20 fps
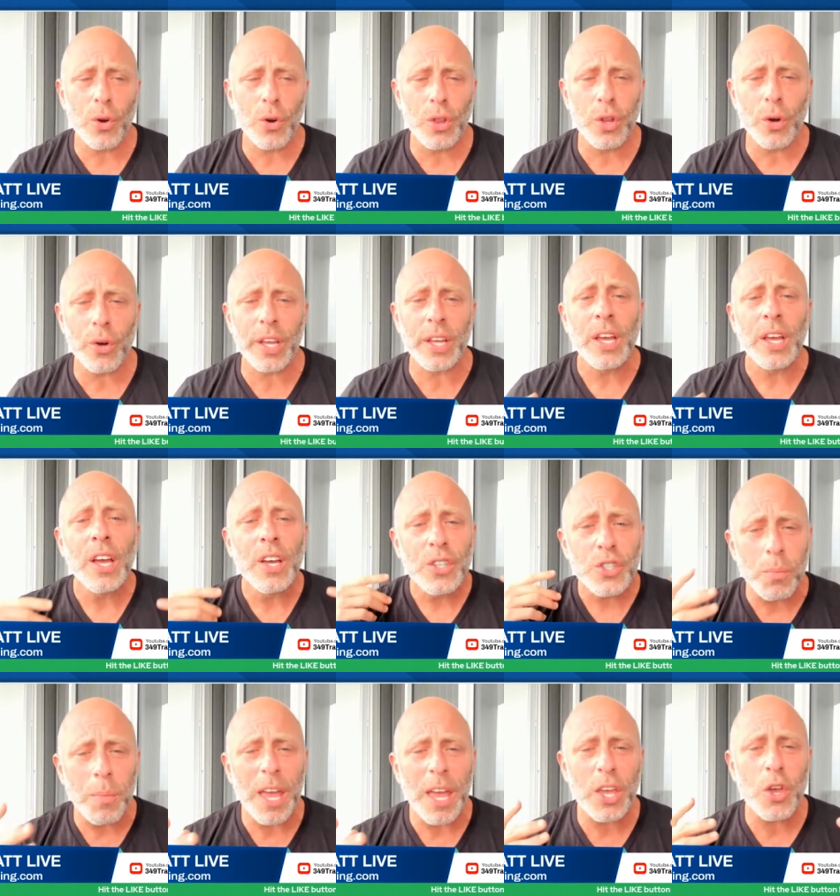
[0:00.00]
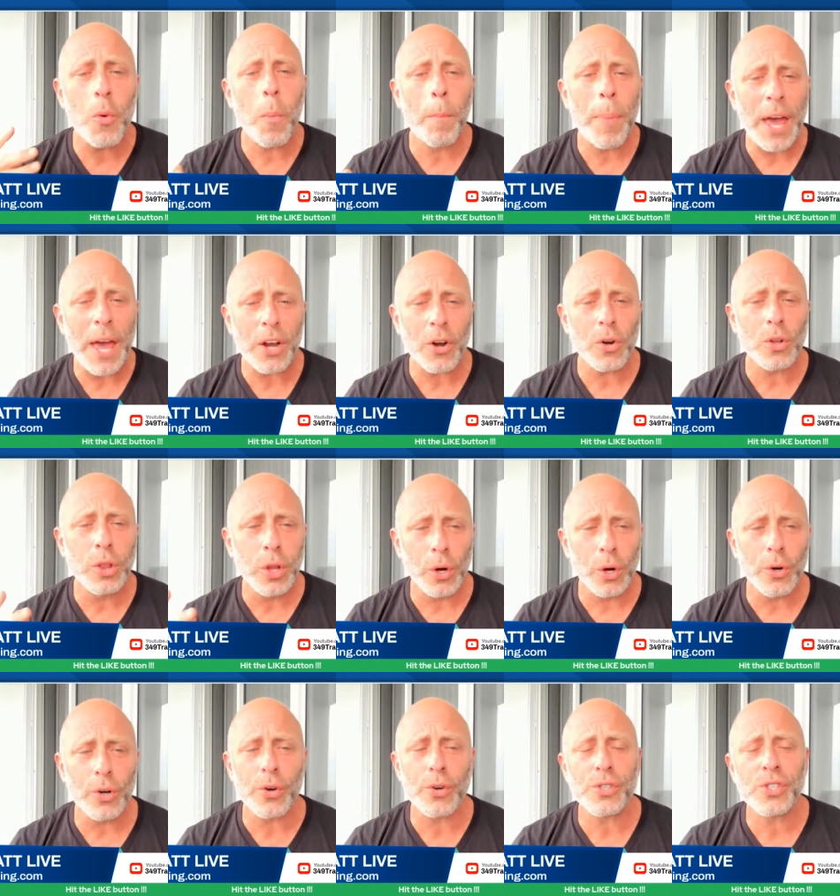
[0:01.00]
your learning, to make you better
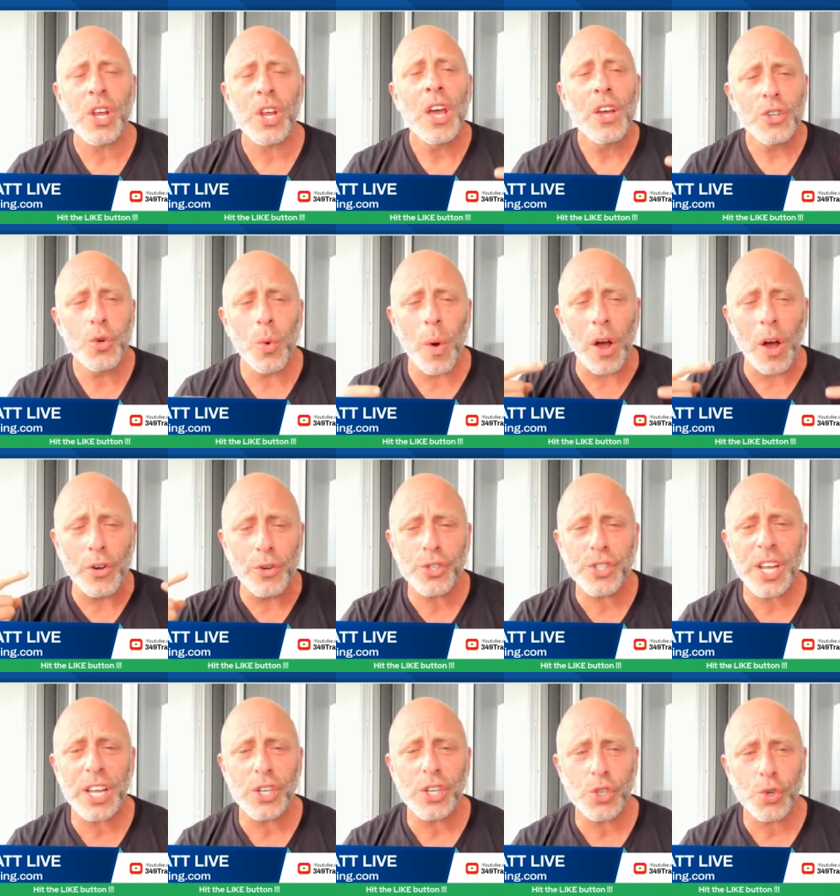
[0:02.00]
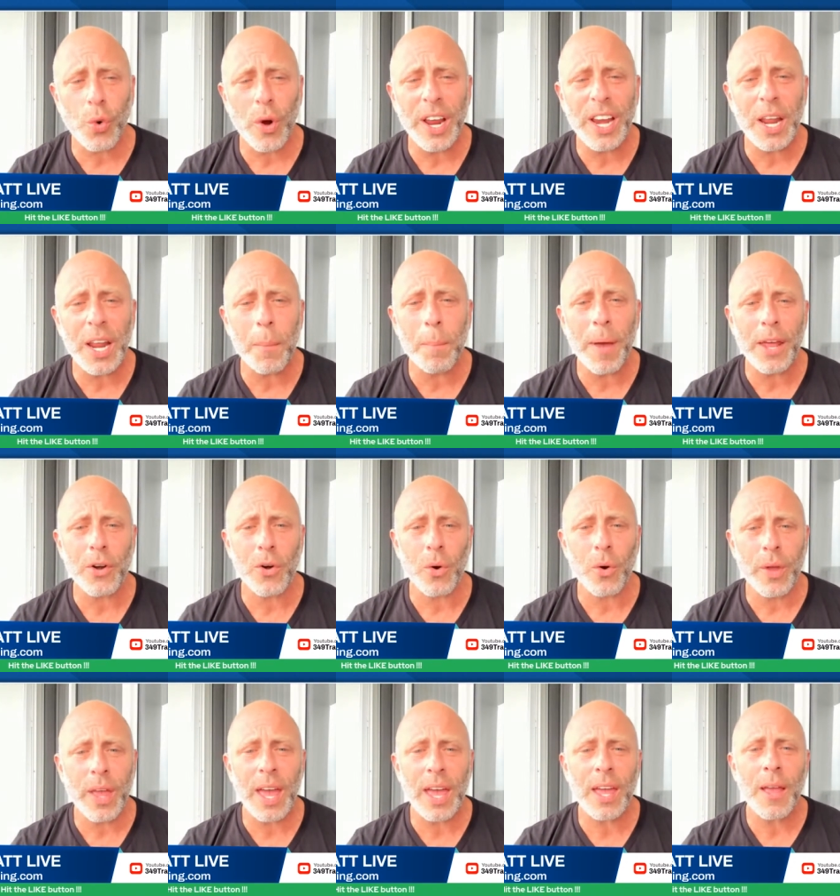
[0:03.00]
learners, to understand trading better,
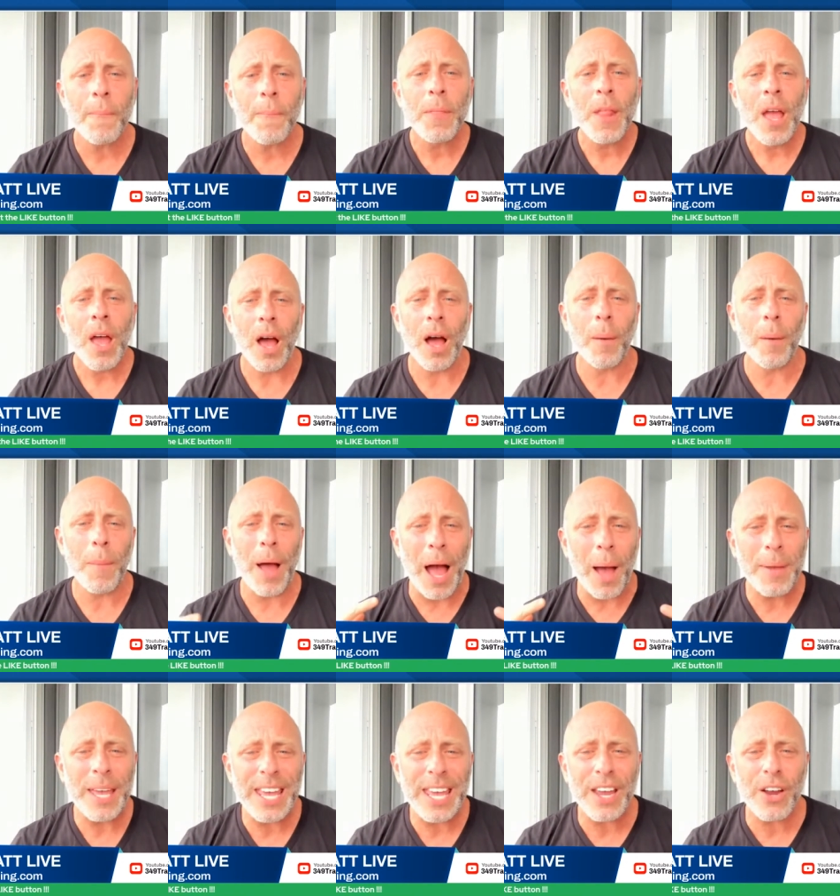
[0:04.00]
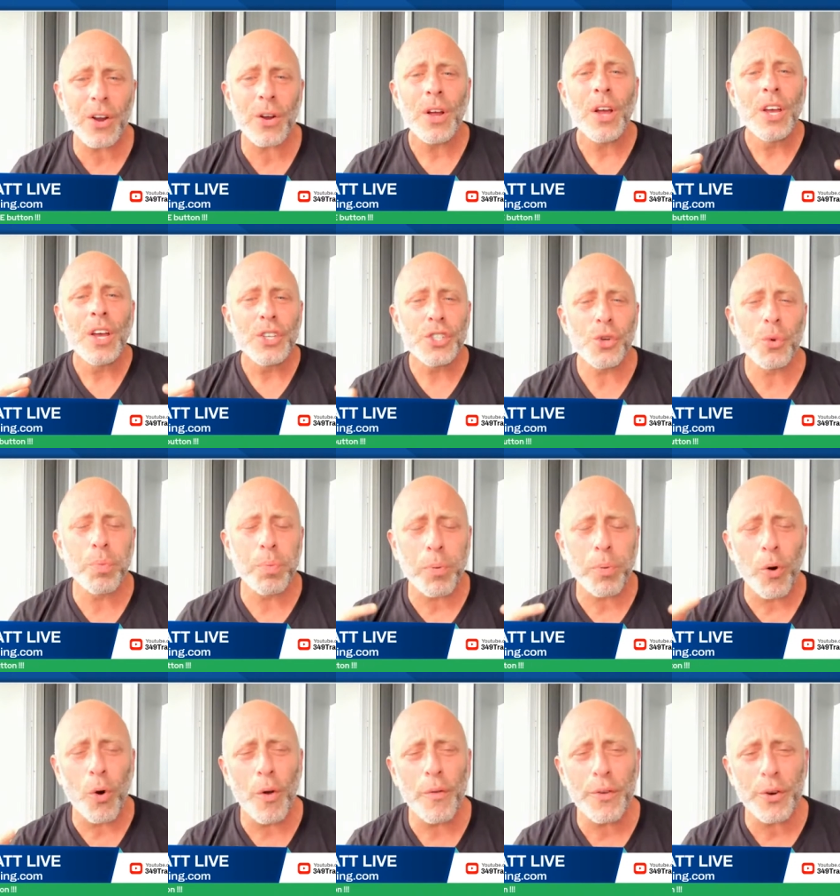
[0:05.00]
okay? I'm here to
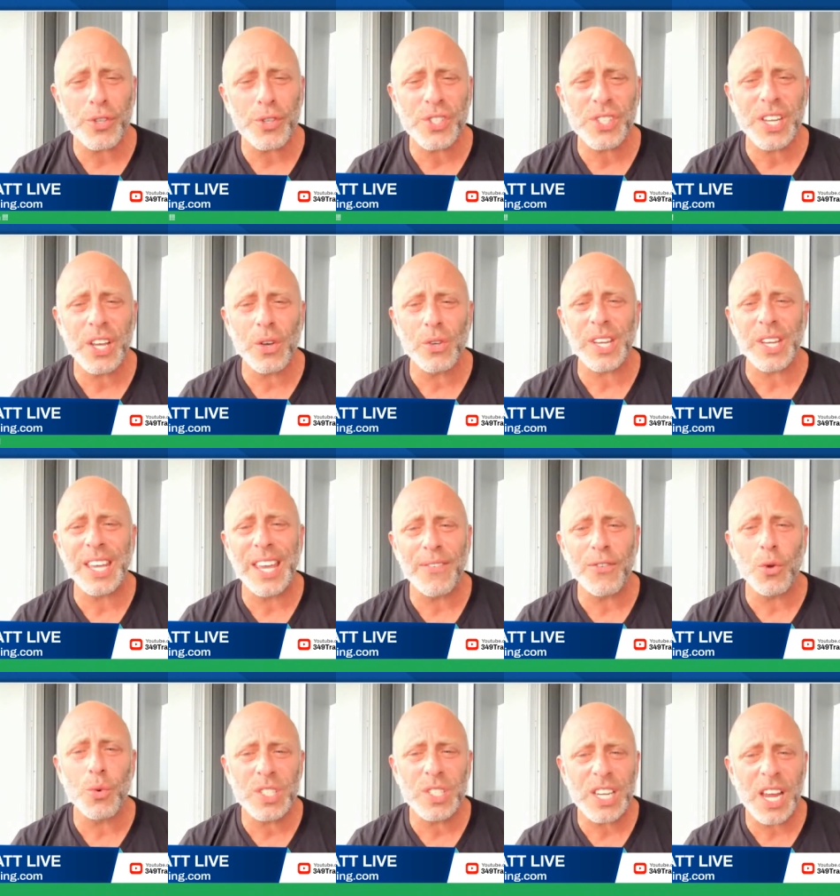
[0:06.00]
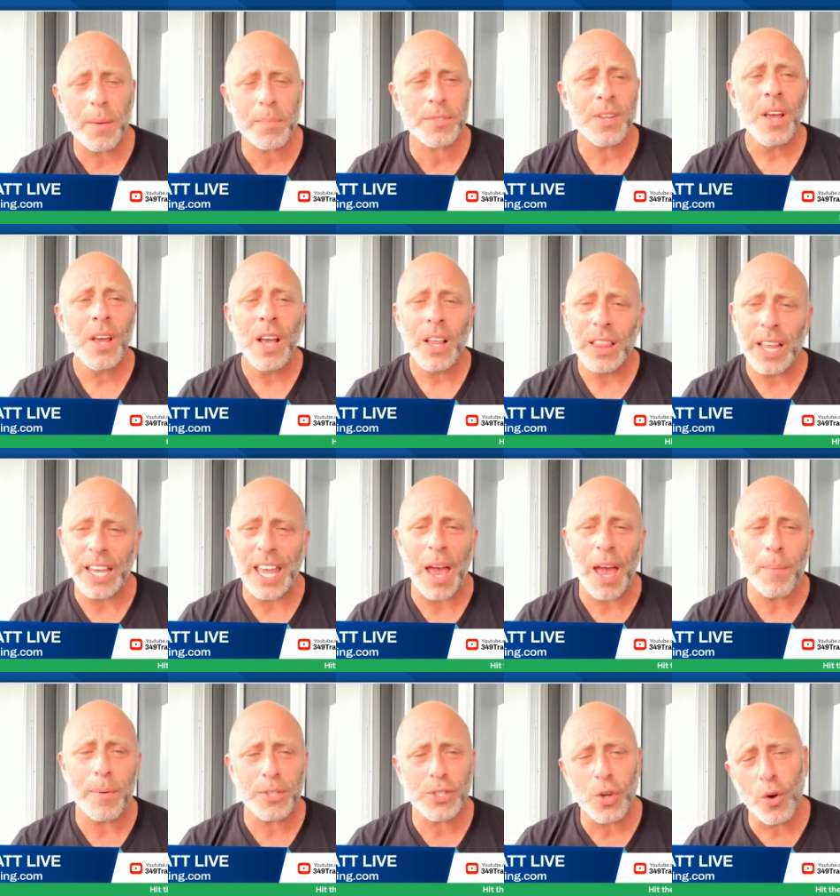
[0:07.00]
improve your skills and give you tips like
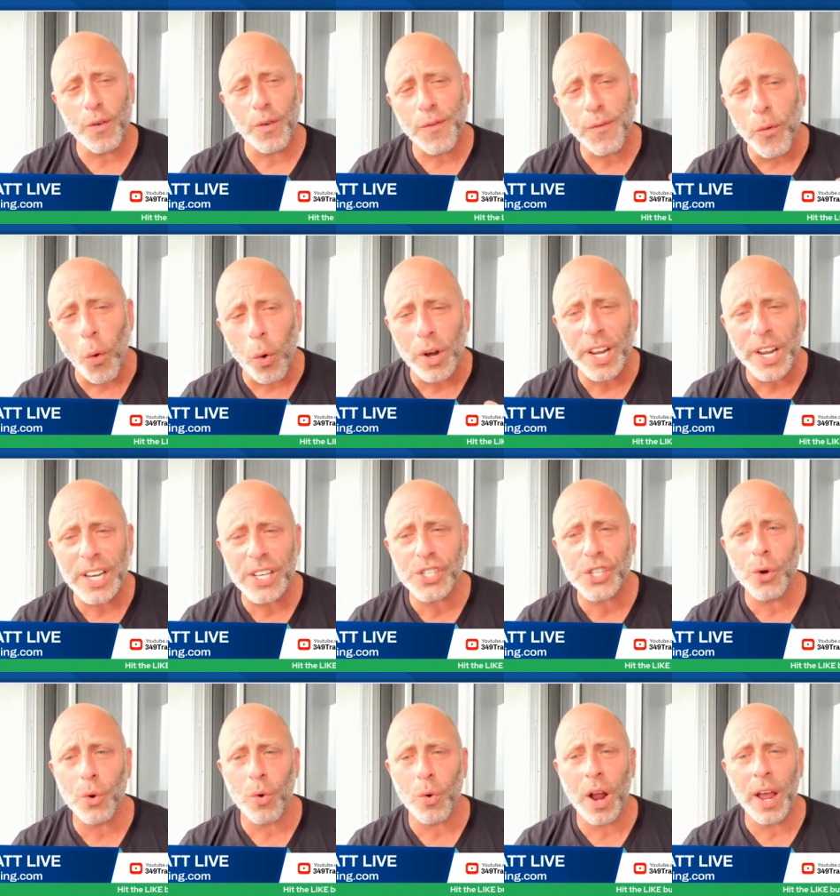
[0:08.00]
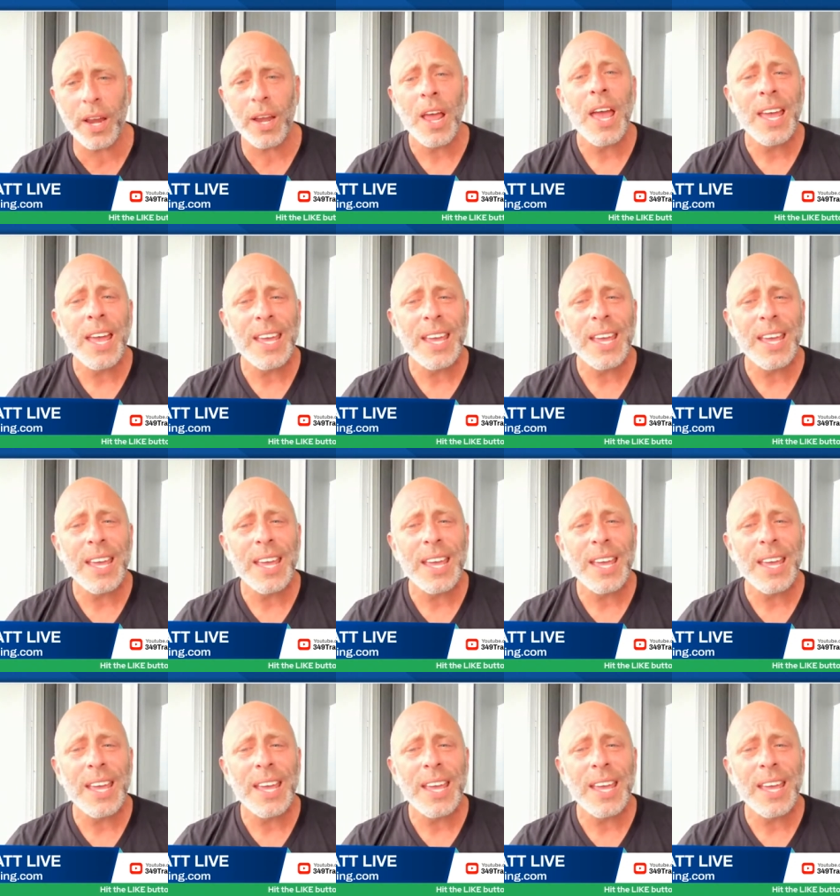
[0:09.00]
episode 42, right?